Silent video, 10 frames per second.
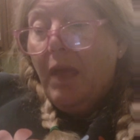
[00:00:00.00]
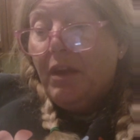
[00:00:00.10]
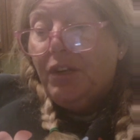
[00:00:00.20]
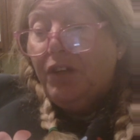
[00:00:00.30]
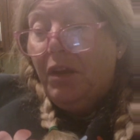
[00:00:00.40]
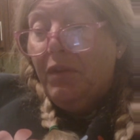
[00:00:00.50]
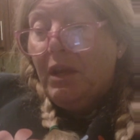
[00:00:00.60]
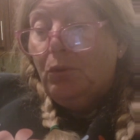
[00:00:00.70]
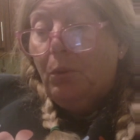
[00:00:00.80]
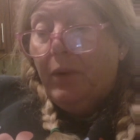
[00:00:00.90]
that she
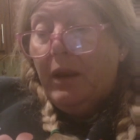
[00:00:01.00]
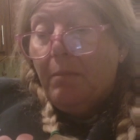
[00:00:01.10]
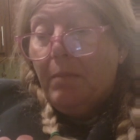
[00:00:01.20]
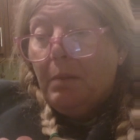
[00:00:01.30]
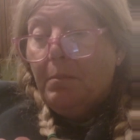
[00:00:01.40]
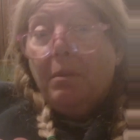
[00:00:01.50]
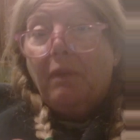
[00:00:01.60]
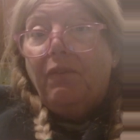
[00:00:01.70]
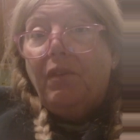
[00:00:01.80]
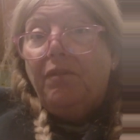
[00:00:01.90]
thinks will bring a minimum
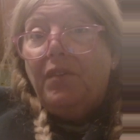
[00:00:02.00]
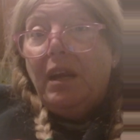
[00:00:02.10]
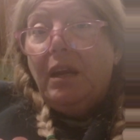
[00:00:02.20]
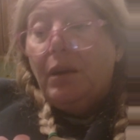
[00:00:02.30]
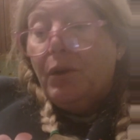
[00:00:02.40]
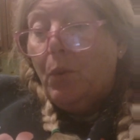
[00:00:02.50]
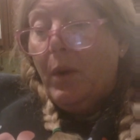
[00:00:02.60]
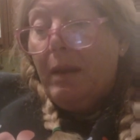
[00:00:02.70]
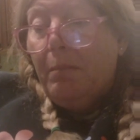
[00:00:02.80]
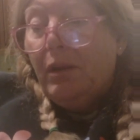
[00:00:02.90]
of $15 to
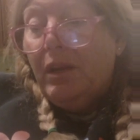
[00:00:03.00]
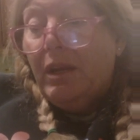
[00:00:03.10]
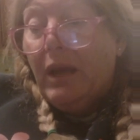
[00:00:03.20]
$20 million.